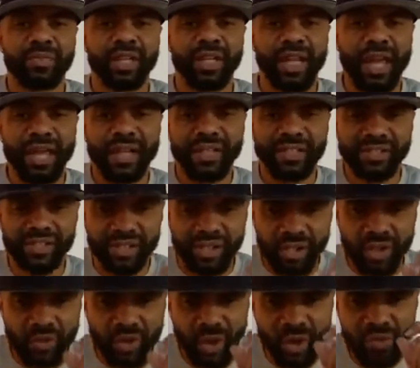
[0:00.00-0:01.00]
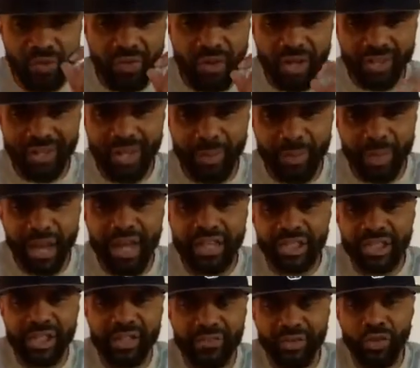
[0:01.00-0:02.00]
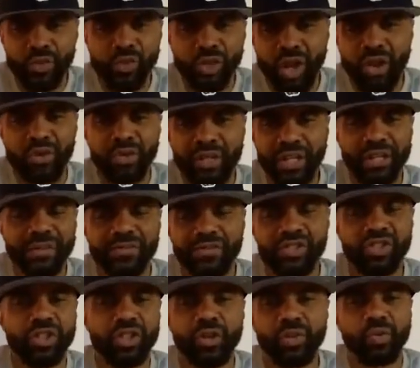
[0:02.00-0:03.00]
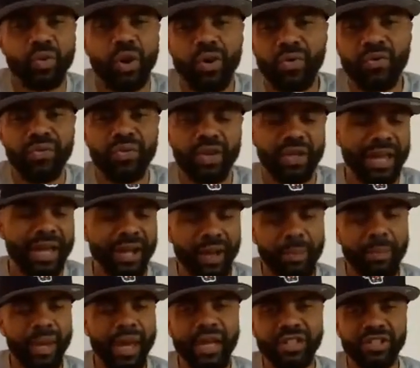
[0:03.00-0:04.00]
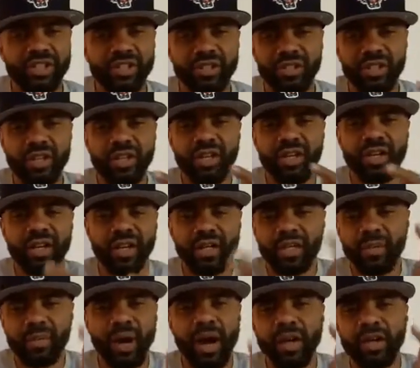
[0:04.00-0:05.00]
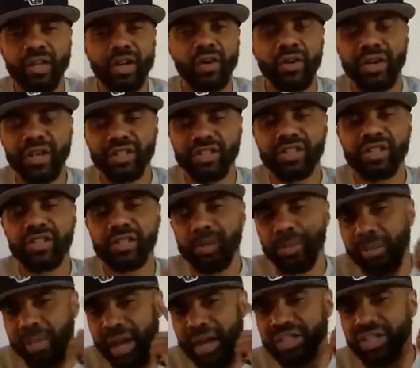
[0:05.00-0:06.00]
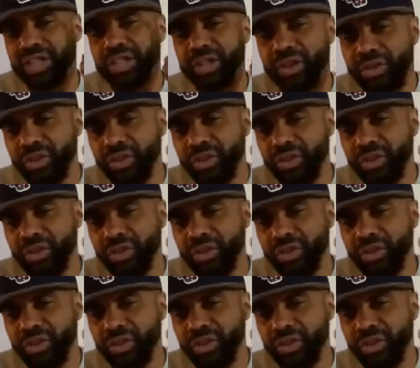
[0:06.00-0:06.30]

like zero fucks. Imagine if you don't give zero fucks. Like imagine anybody on here, just imagine the